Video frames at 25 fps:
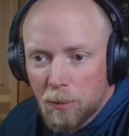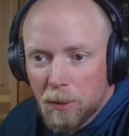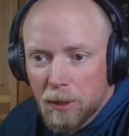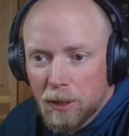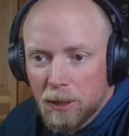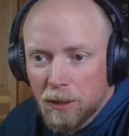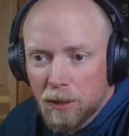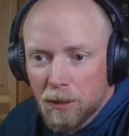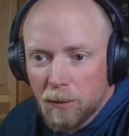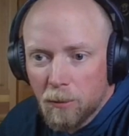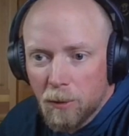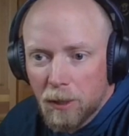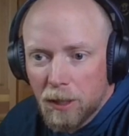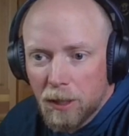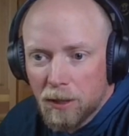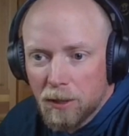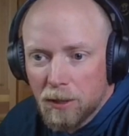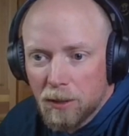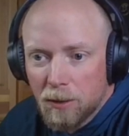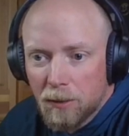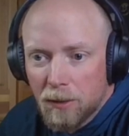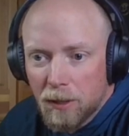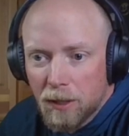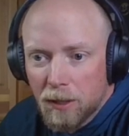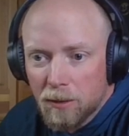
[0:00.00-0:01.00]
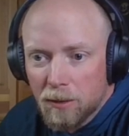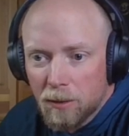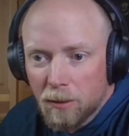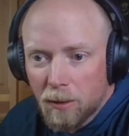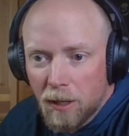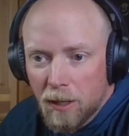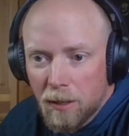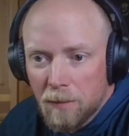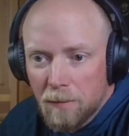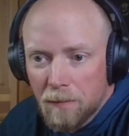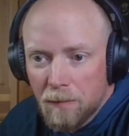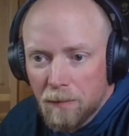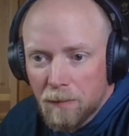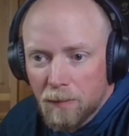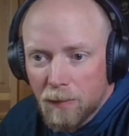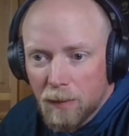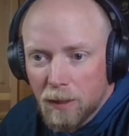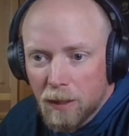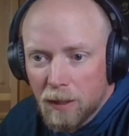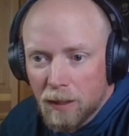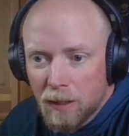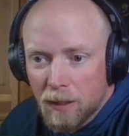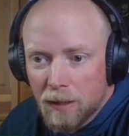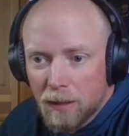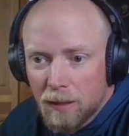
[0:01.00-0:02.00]
be a good way to do things, Rob?
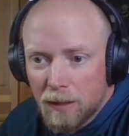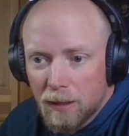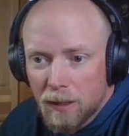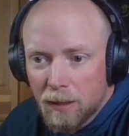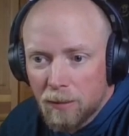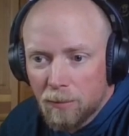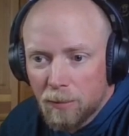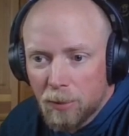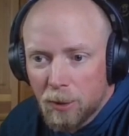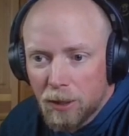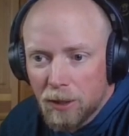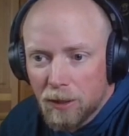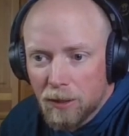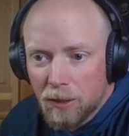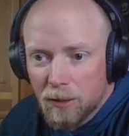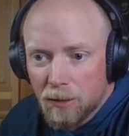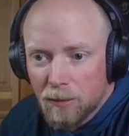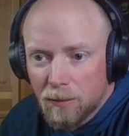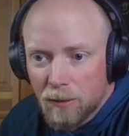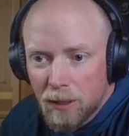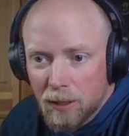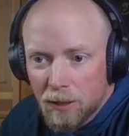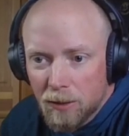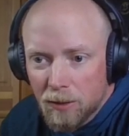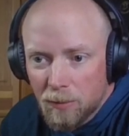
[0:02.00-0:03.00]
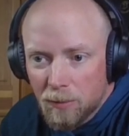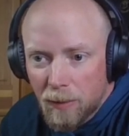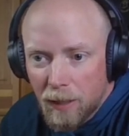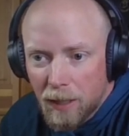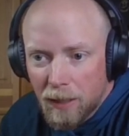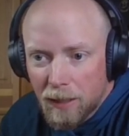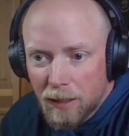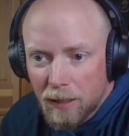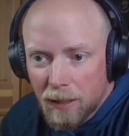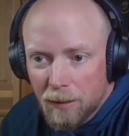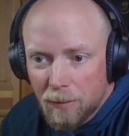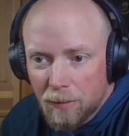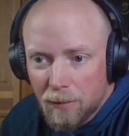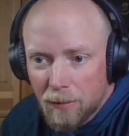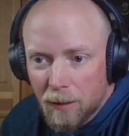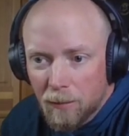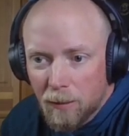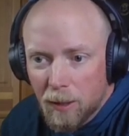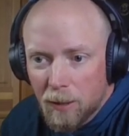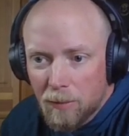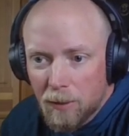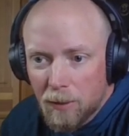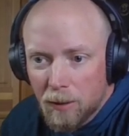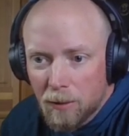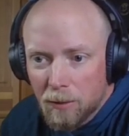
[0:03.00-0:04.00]
and putting those videos back up, that
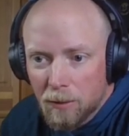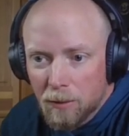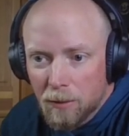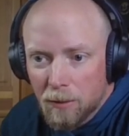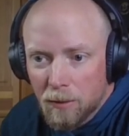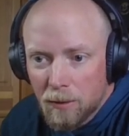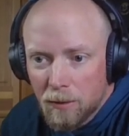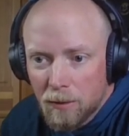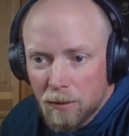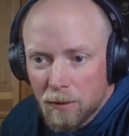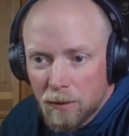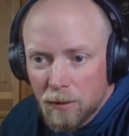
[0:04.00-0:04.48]
might be cool.